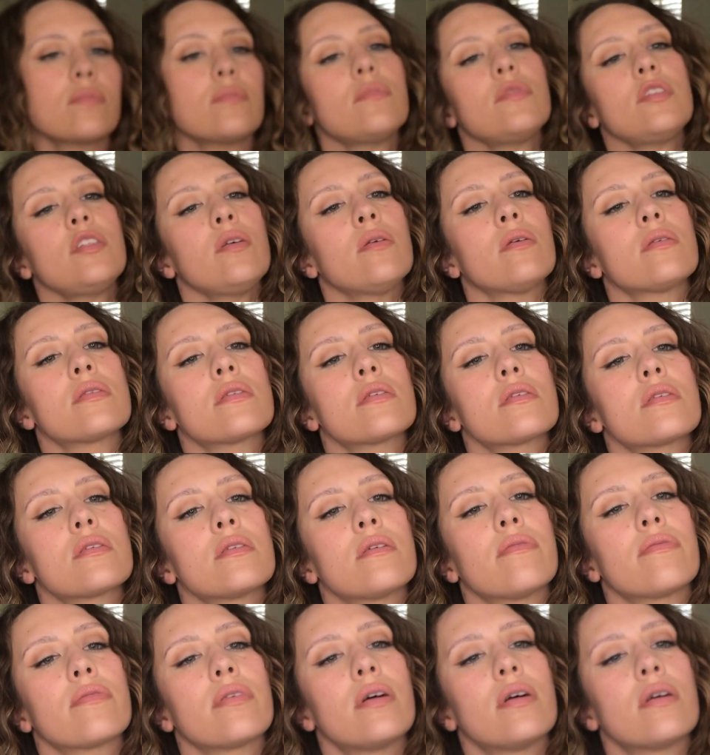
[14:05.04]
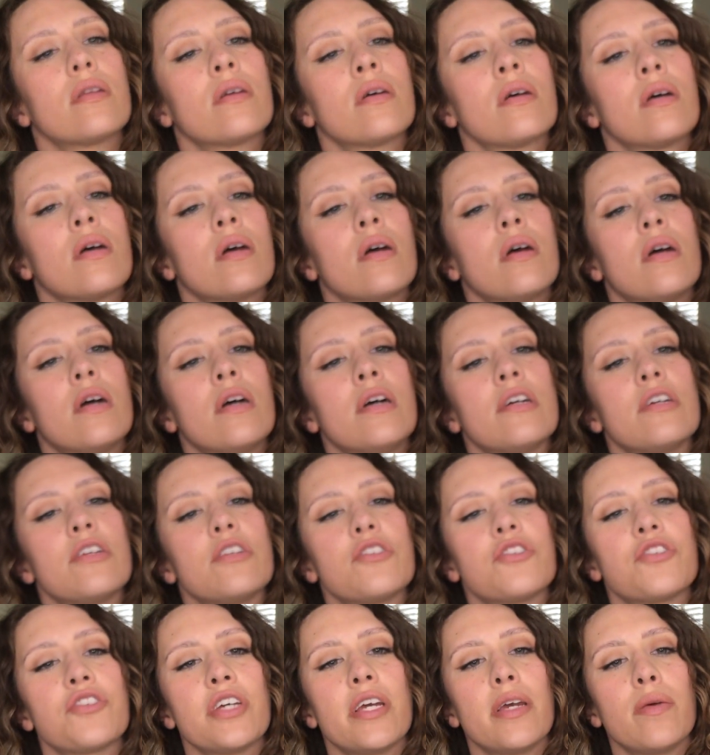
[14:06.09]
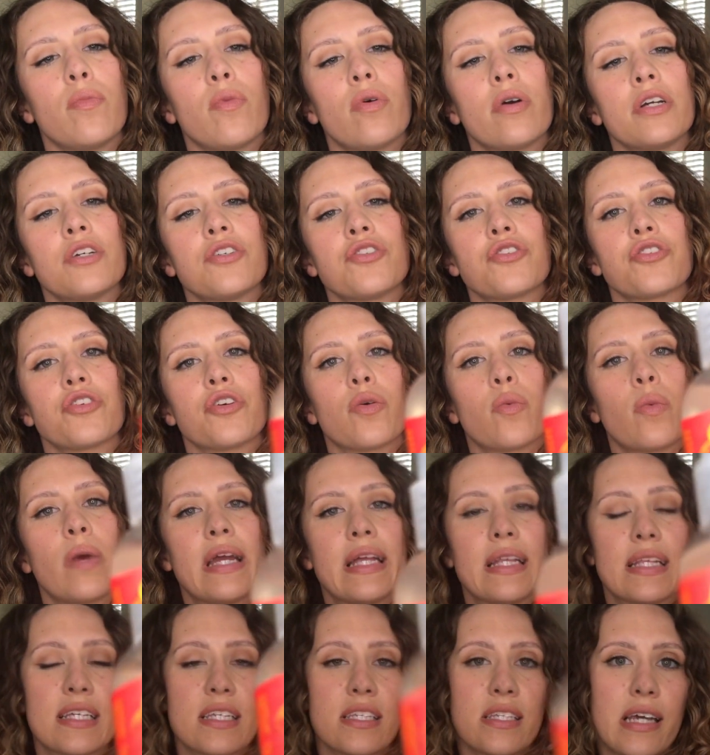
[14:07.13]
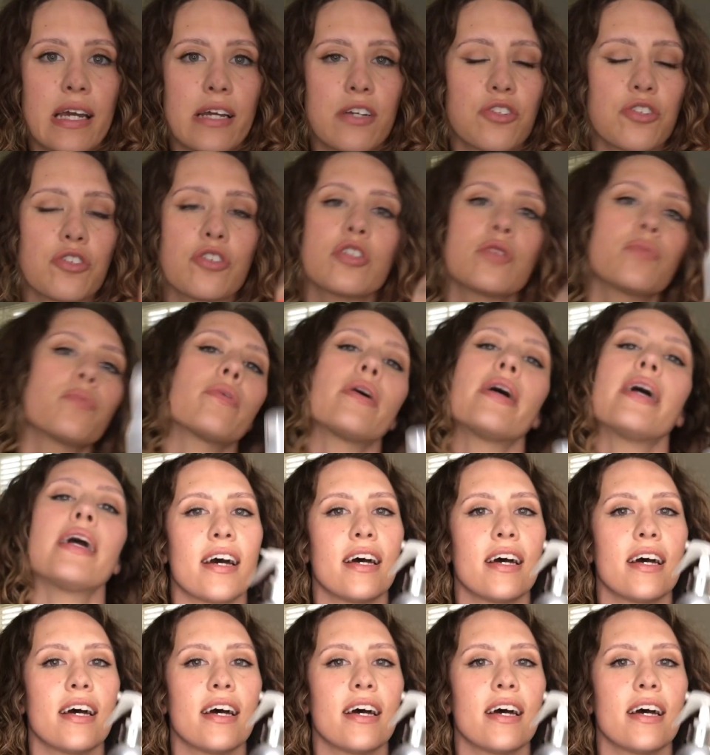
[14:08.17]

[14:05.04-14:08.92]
what's this stuff called? Shea Moisture Weightless Texture Spray.